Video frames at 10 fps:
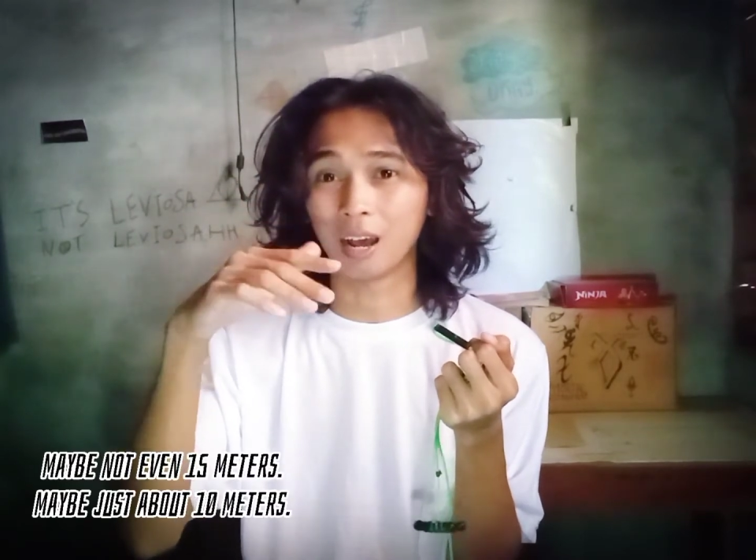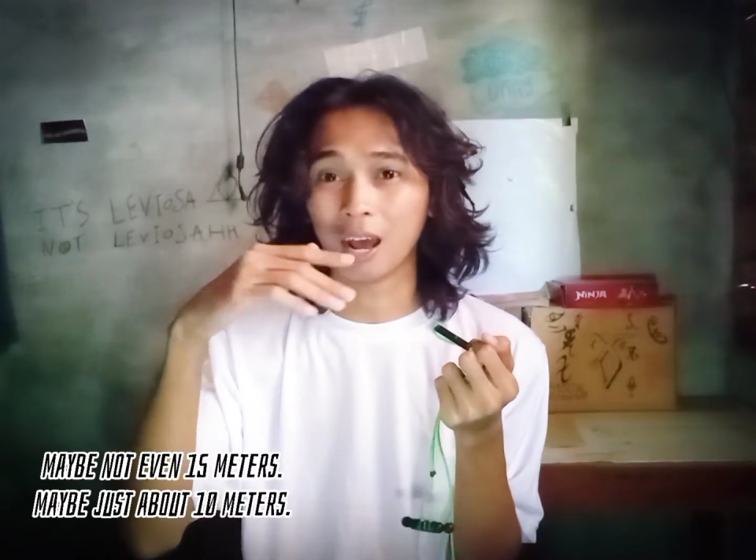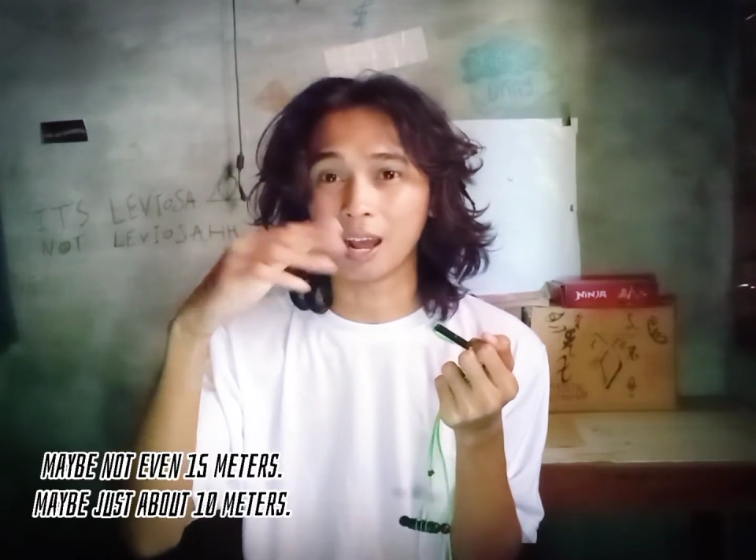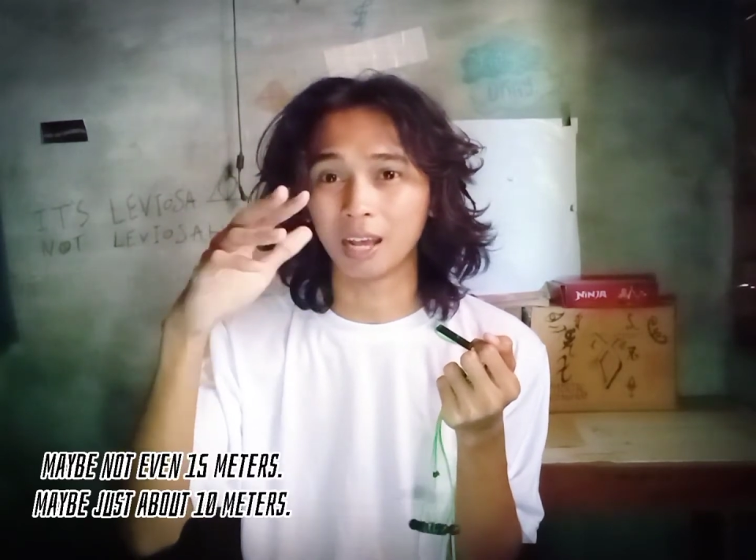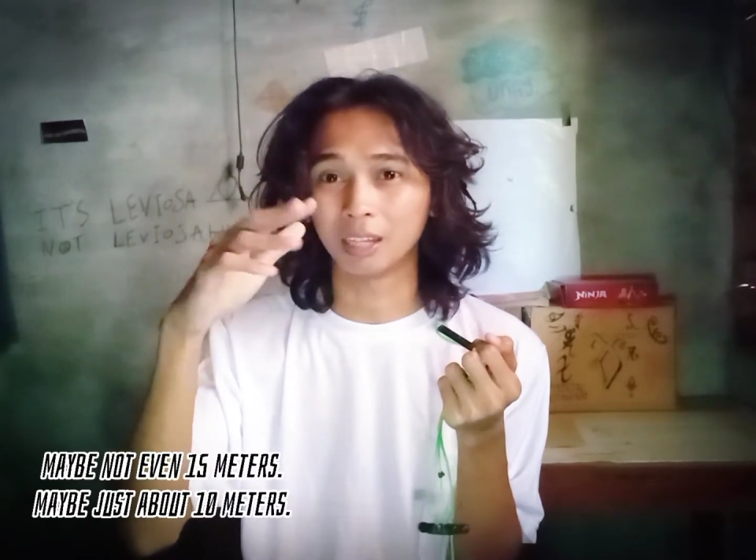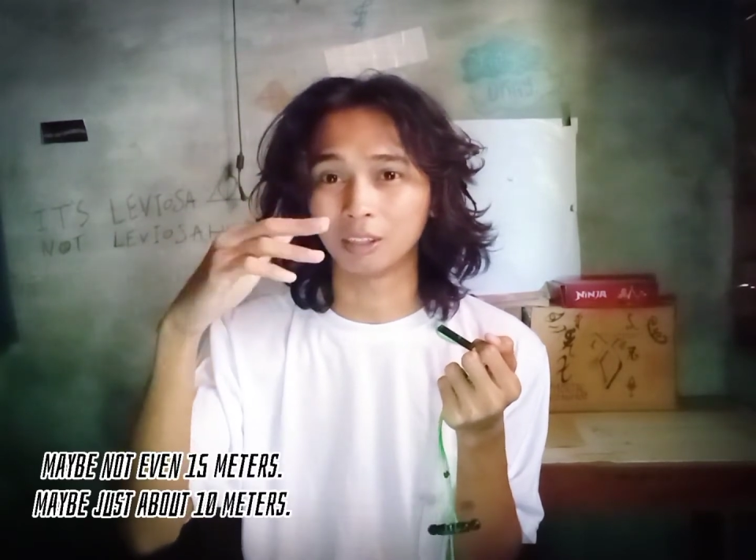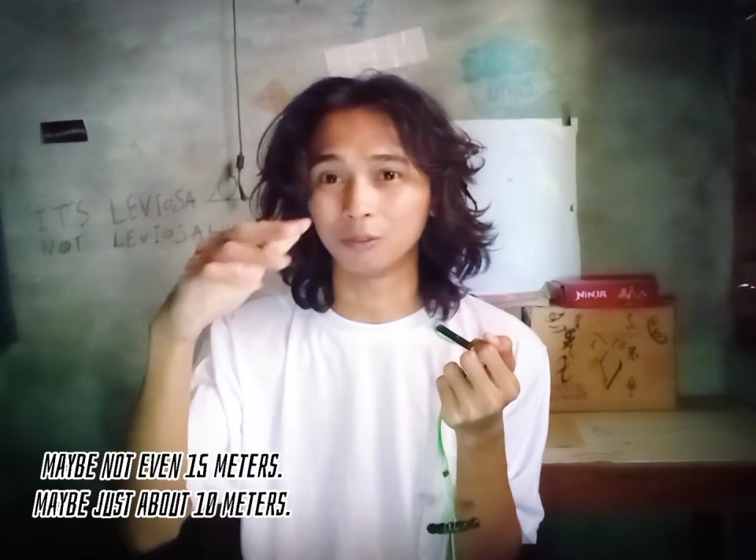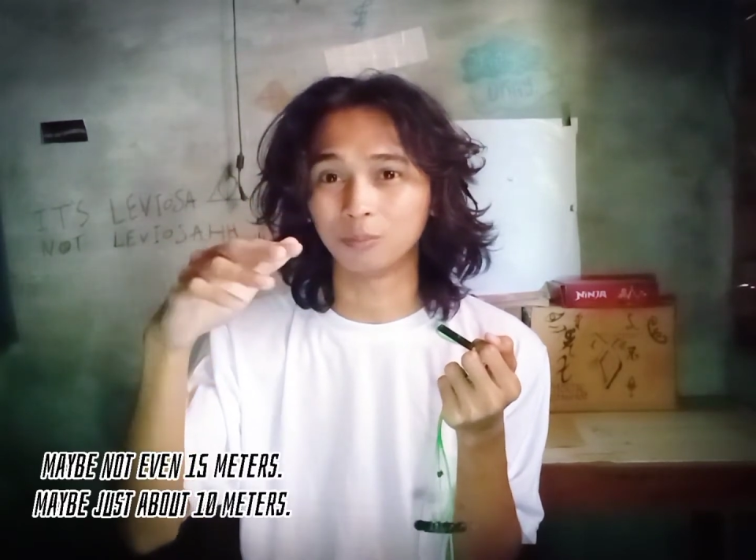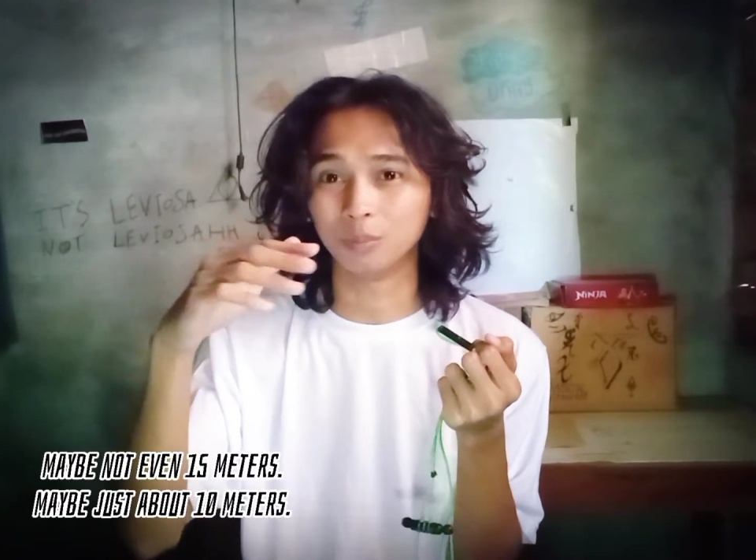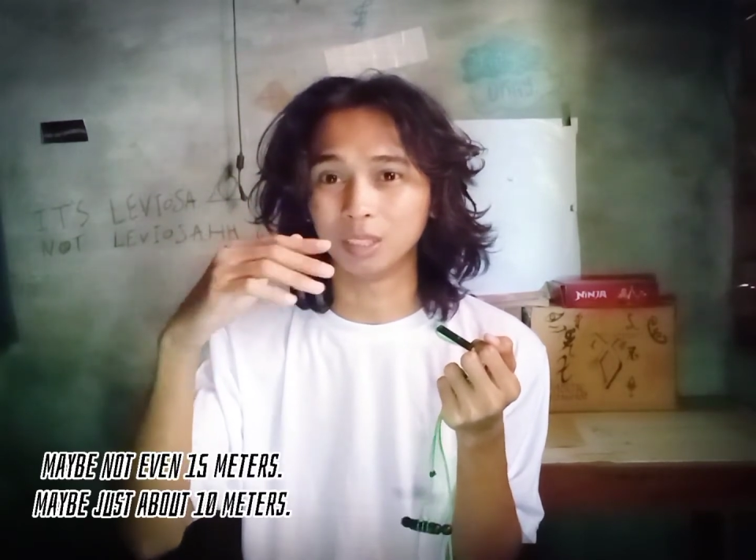ahead
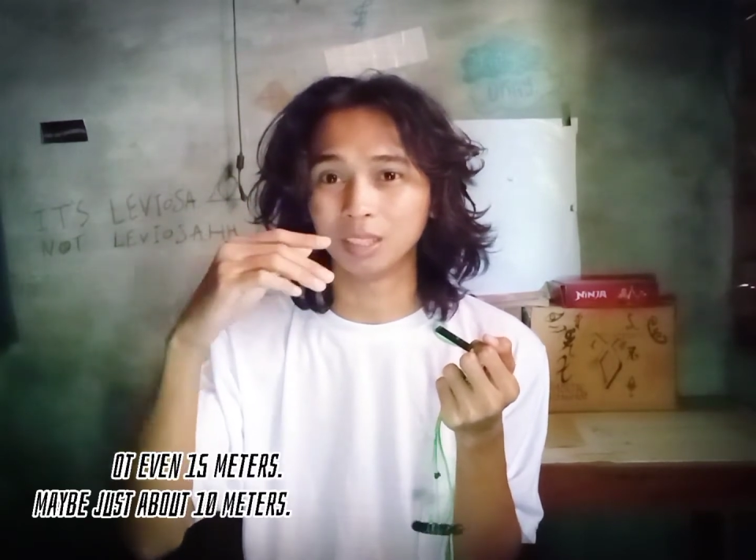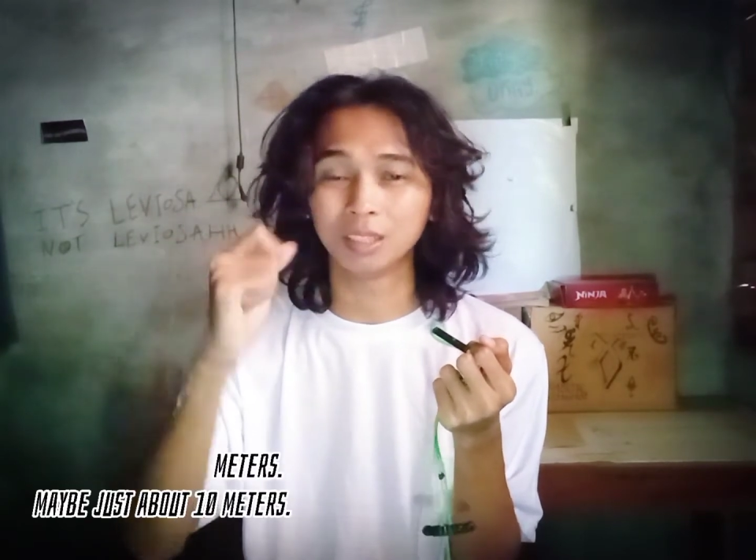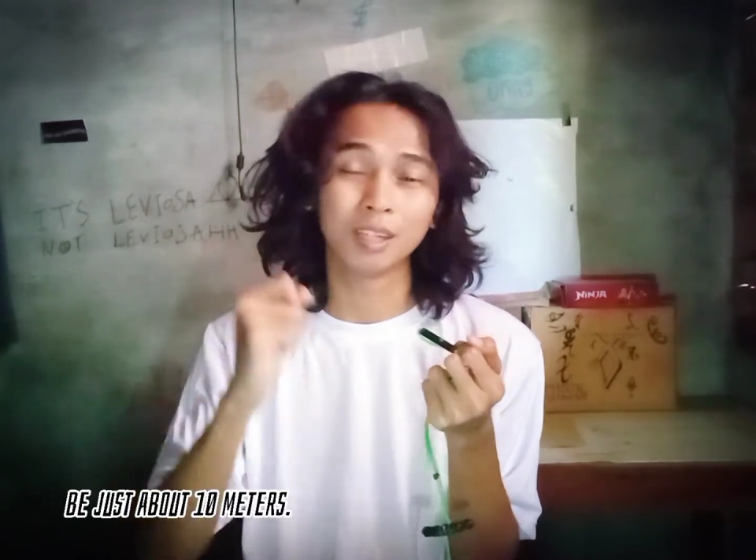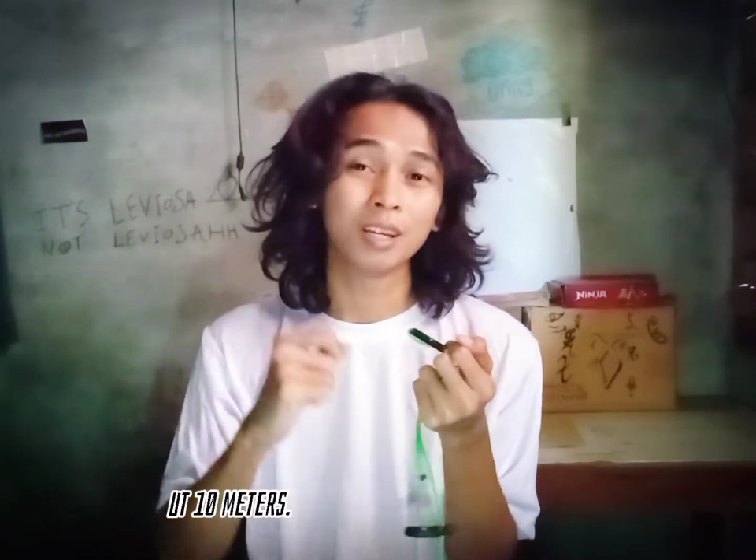of me,